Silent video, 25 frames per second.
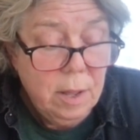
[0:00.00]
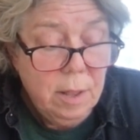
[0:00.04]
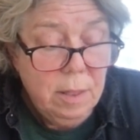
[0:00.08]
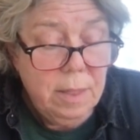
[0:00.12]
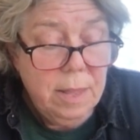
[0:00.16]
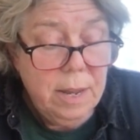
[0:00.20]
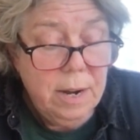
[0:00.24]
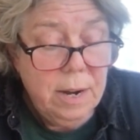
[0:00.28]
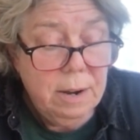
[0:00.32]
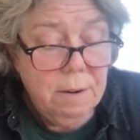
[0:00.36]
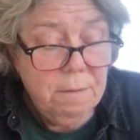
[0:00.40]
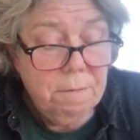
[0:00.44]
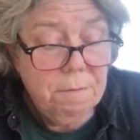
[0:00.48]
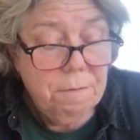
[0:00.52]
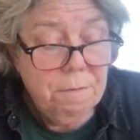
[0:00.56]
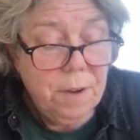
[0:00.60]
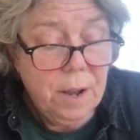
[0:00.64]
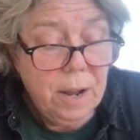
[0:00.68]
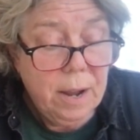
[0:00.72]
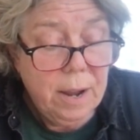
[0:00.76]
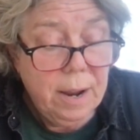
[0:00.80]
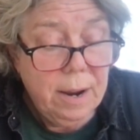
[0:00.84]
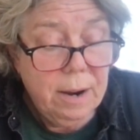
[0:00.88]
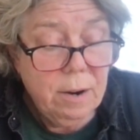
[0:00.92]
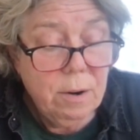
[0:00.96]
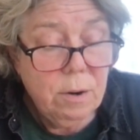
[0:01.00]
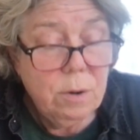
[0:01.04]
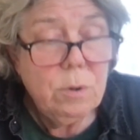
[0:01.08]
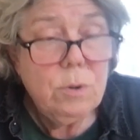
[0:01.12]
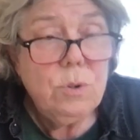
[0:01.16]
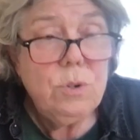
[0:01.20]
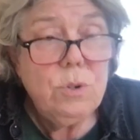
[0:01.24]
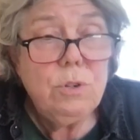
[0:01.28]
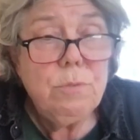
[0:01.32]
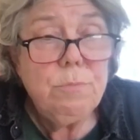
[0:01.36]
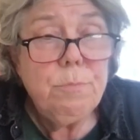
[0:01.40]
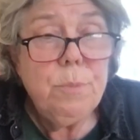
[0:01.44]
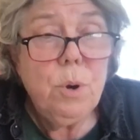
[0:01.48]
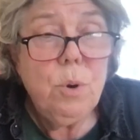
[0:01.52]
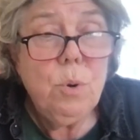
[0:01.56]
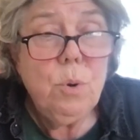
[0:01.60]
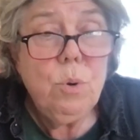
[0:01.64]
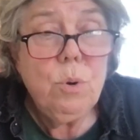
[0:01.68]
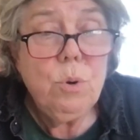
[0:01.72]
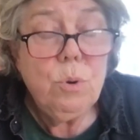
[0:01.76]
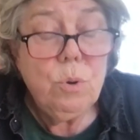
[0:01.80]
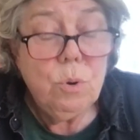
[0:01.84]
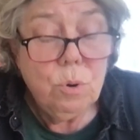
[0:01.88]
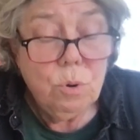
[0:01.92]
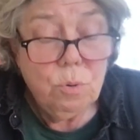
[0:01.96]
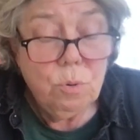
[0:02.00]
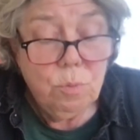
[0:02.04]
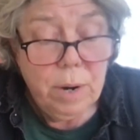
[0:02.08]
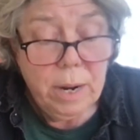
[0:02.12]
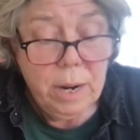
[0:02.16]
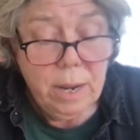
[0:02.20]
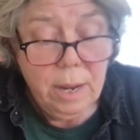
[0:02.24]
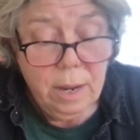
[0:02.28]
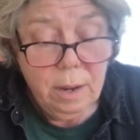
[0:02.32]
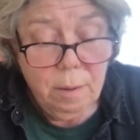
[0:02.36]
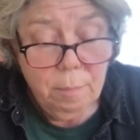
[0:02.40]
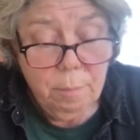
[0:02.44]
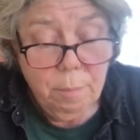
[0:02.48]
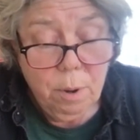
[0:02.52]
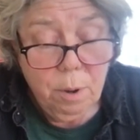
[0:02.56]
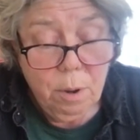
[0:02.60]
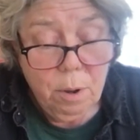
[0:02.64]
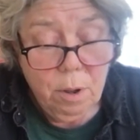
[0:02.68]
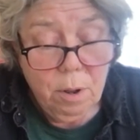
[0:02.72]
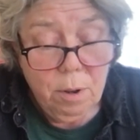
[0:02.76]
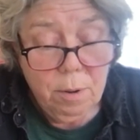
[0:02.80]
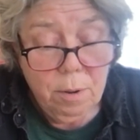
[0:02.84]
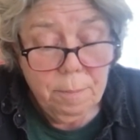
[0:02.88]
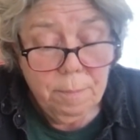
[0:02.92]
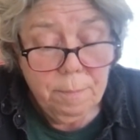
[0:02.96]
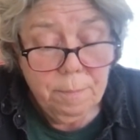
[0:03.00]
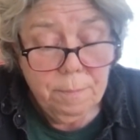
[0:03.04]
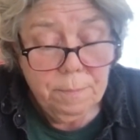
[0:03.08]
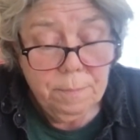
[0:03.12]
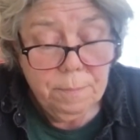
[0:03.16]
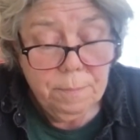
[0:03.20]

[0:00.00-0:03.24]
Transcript: then in fire, smoke, or wrecking ball.